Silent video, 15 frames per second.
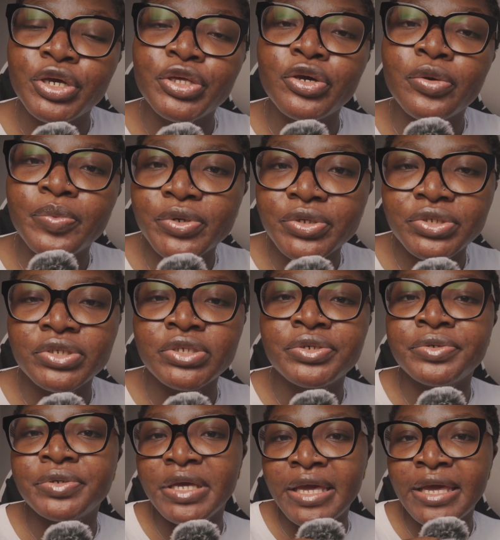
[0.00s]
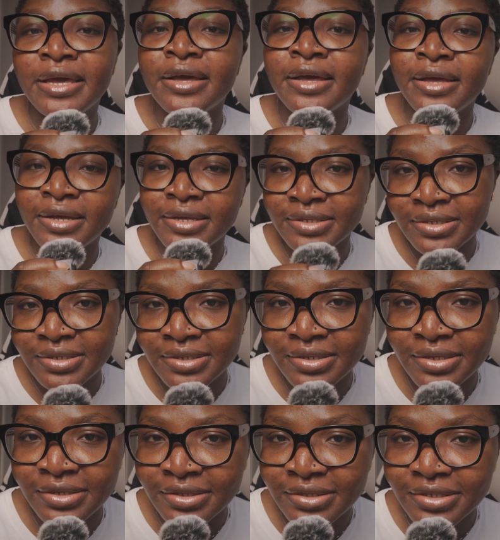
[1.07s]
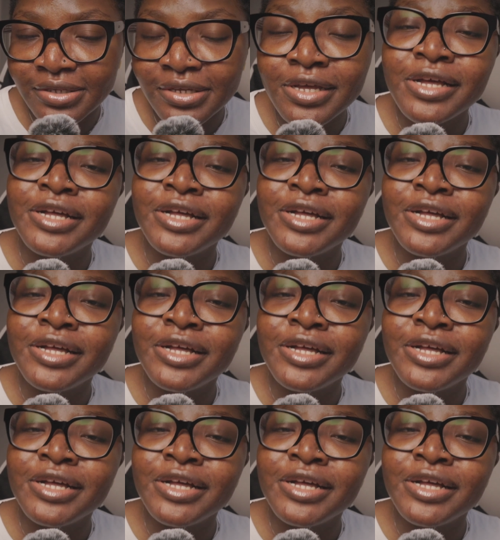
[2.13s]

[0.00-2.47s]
your personal AI assistant?